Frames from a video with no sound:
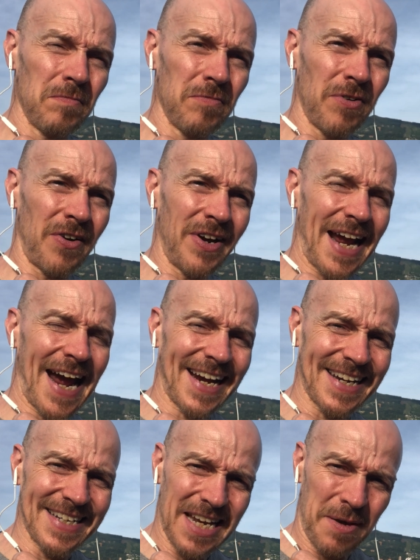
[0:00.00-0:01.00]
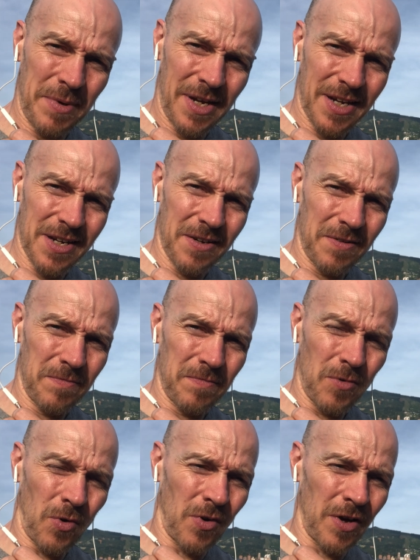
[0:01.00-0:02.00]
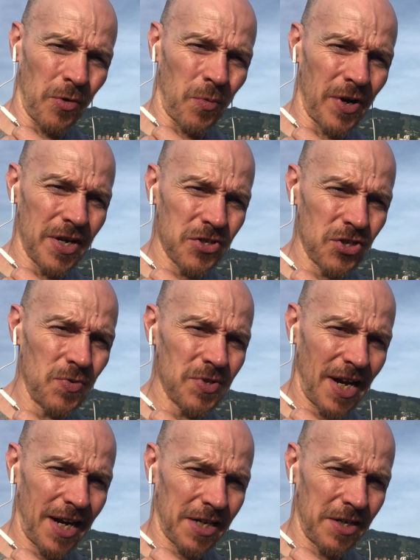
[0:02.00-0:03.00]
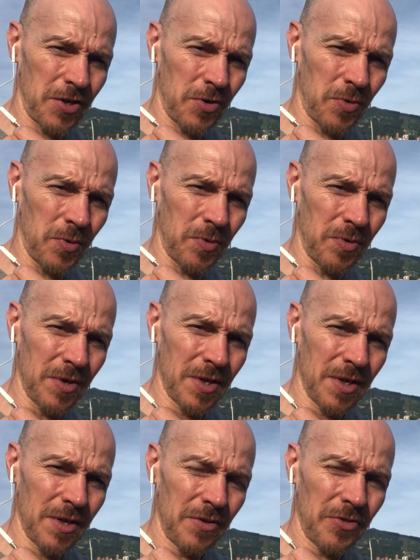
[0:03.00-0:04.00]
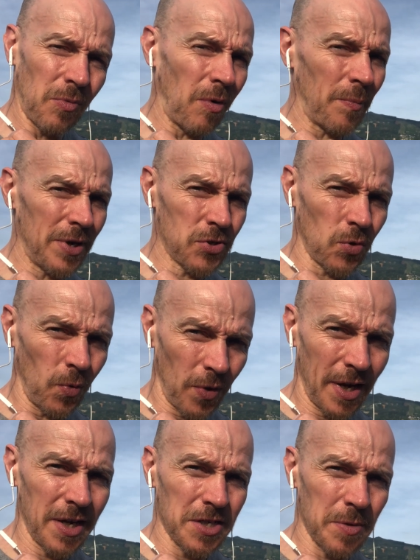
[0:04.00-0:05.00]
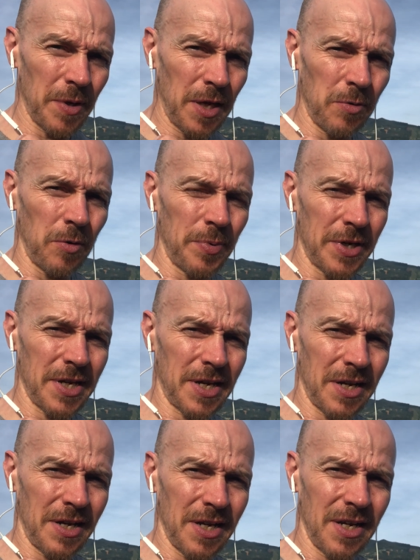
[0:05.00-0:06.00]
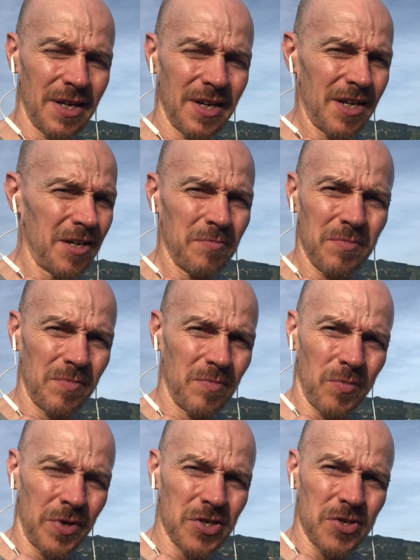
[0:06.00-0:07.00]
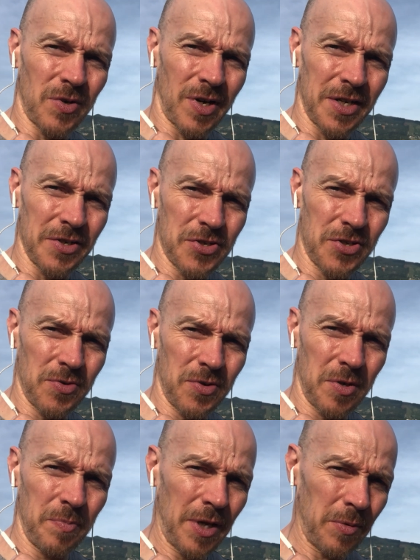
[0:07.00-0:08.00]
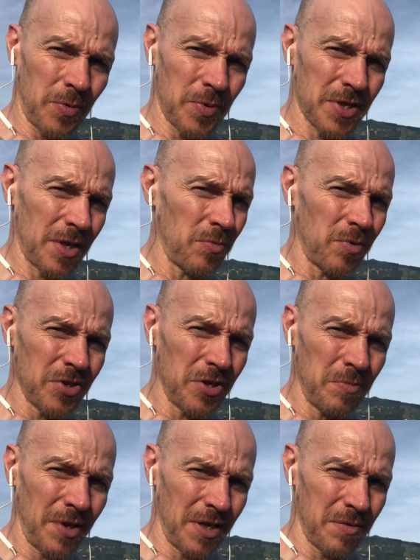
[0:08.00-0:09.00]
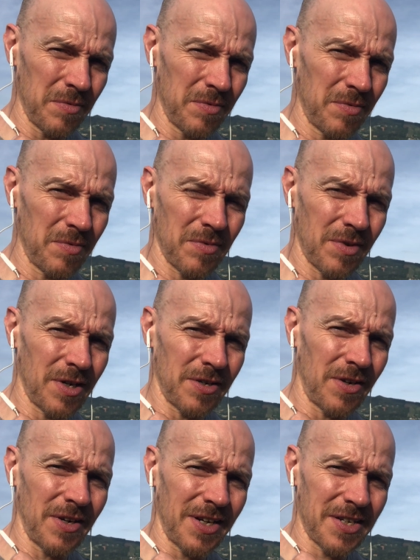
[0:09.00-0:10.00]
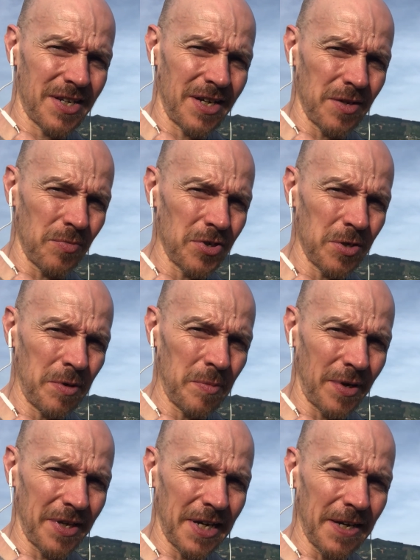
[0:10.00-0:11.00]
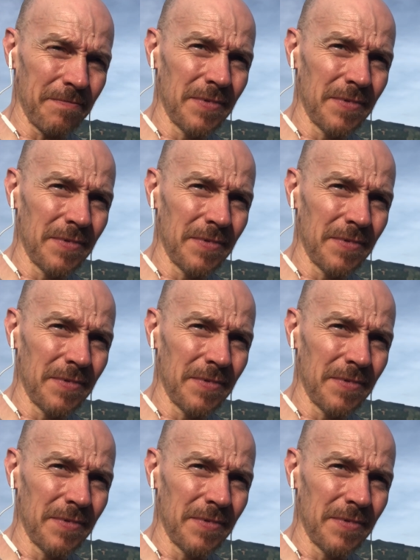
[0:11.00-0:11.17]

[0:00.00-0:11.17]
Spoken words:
very academic, or otherwise too technical, that when we're talking to people particularly, we're just not understood, and people will say, what do you mean? Oh, I don't understand. What do you mean by that?